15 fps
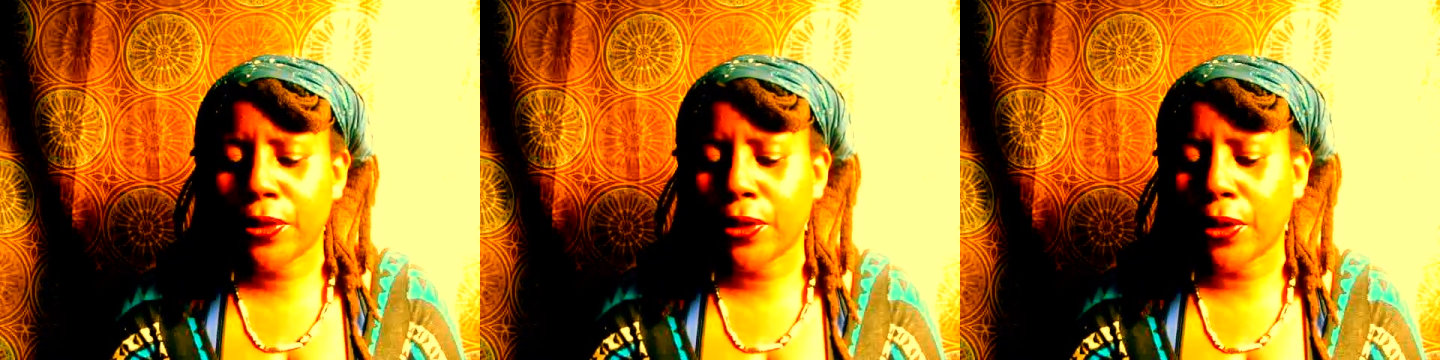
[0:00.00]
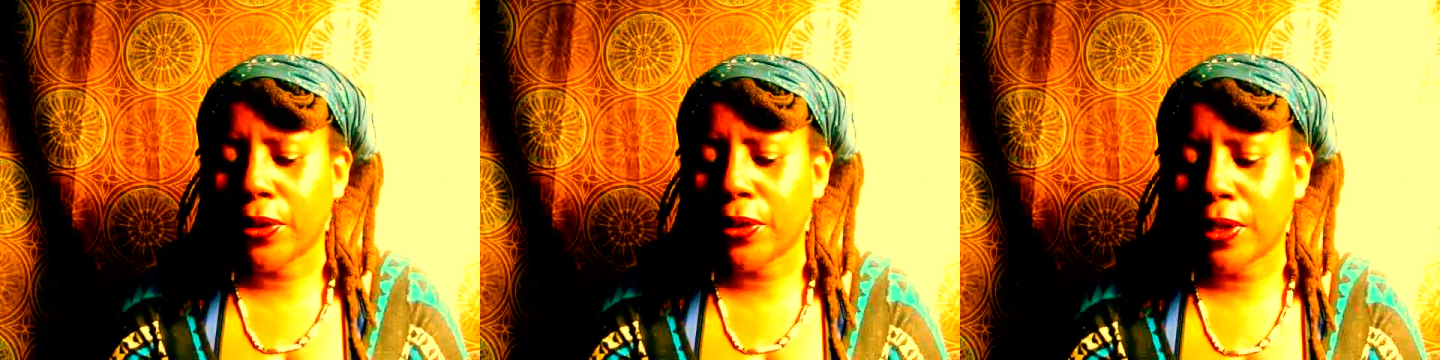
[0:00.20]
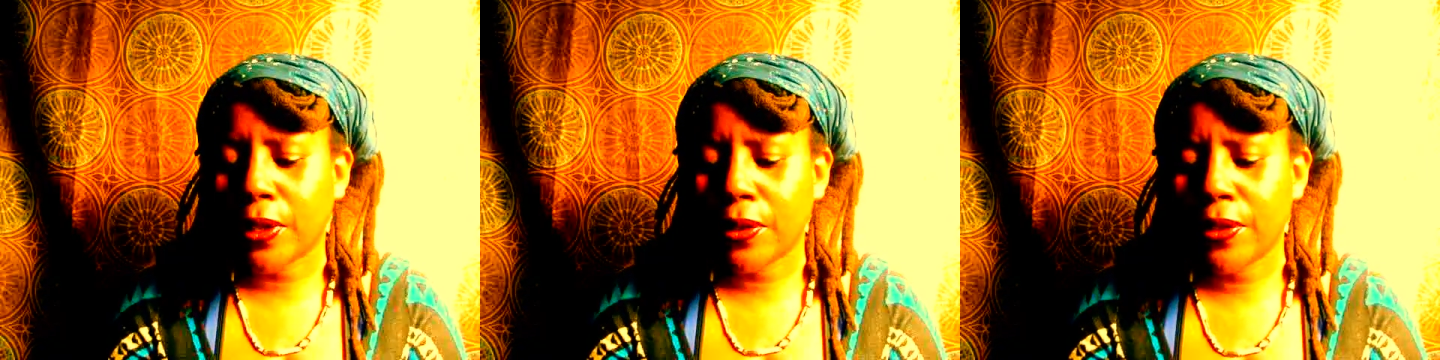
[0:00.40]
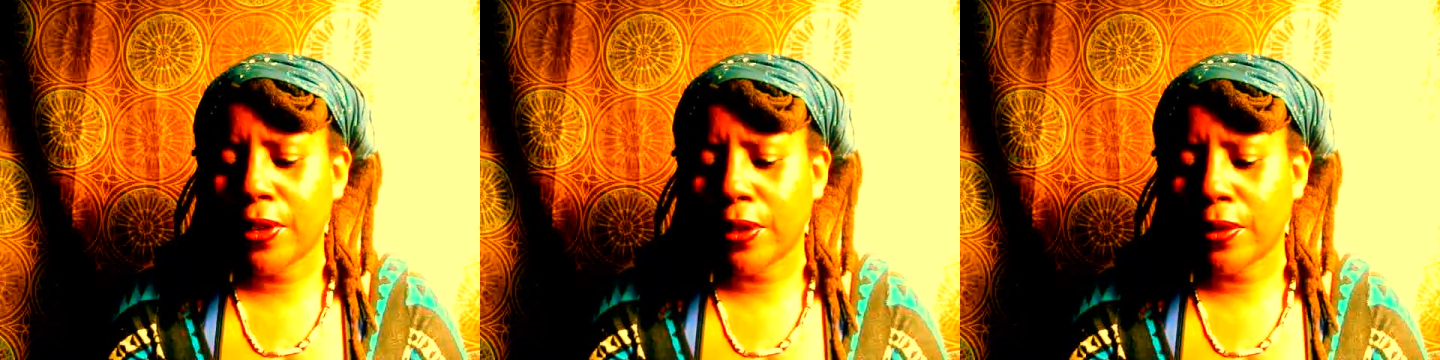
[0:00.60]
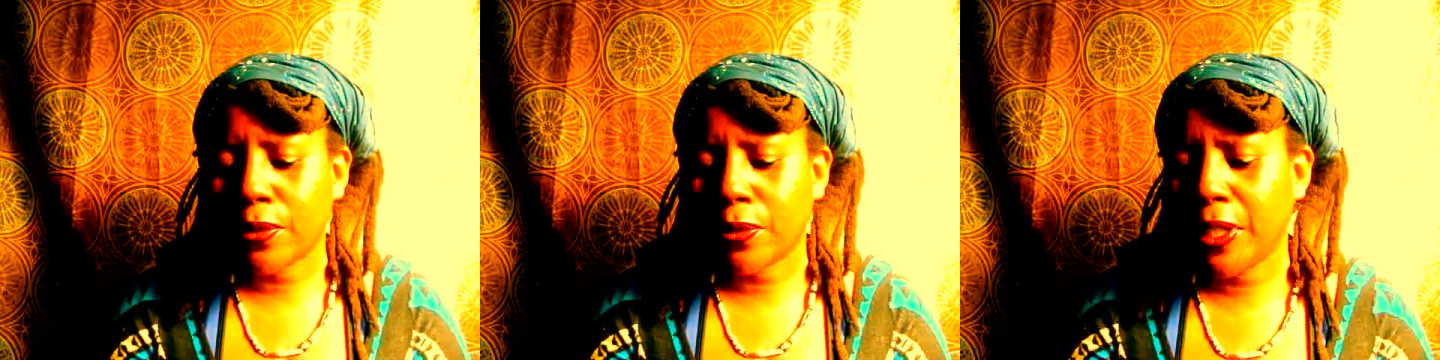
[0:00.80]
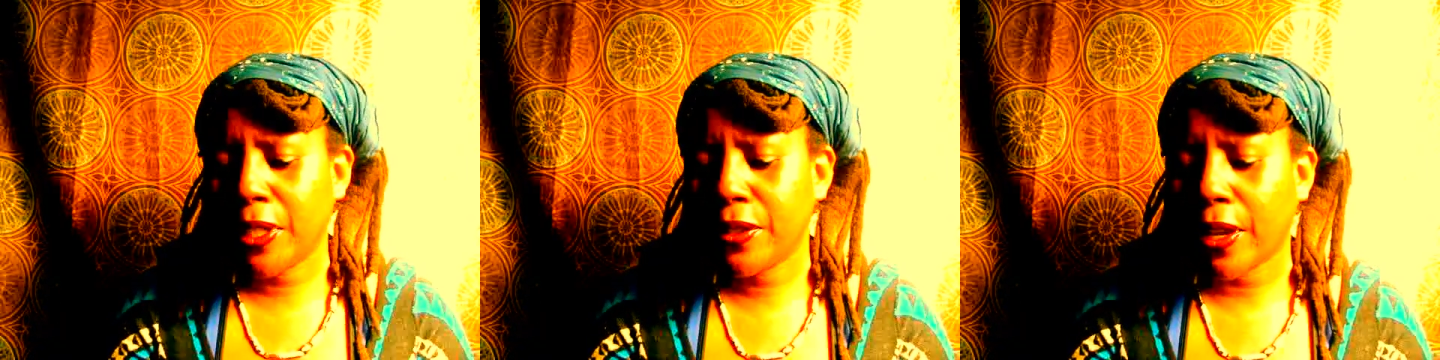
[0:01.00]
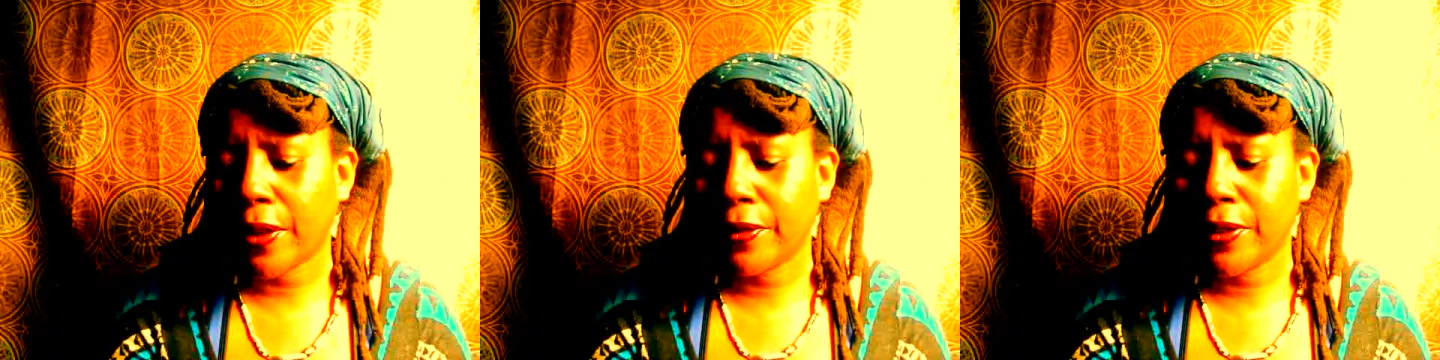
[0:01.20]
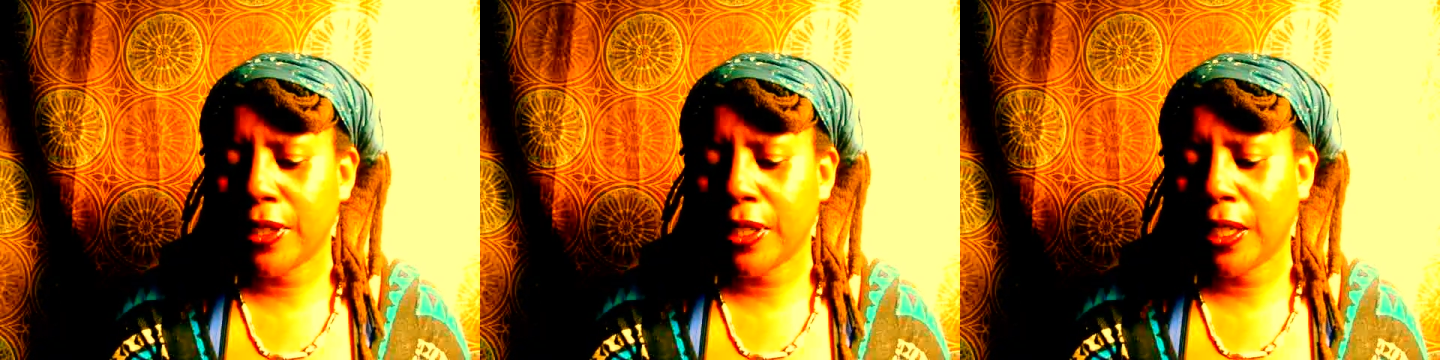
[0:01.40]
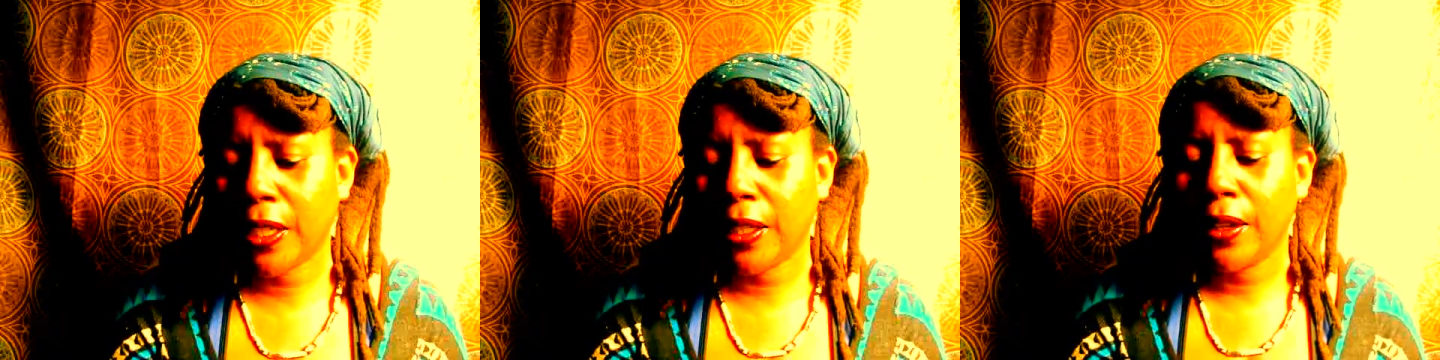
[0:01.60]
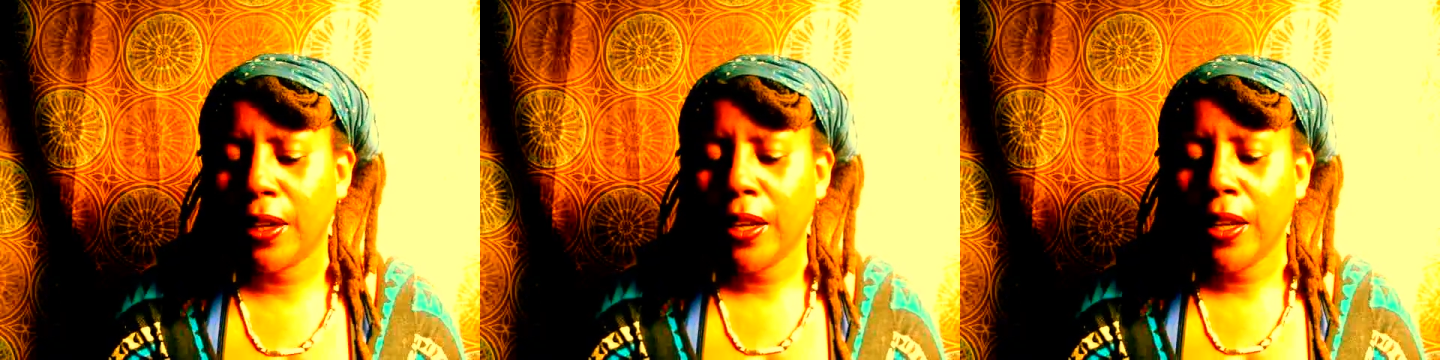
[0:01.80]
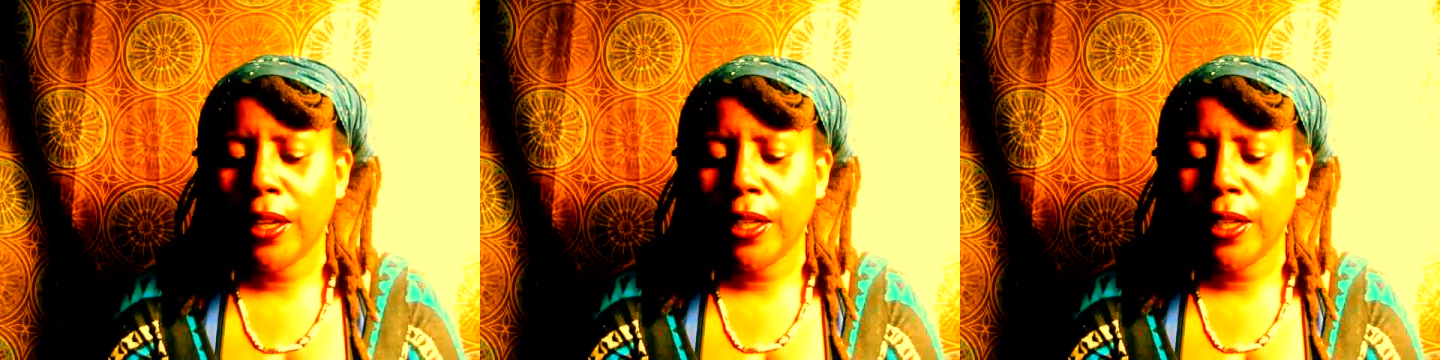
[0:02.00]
Solstice twenty seventeen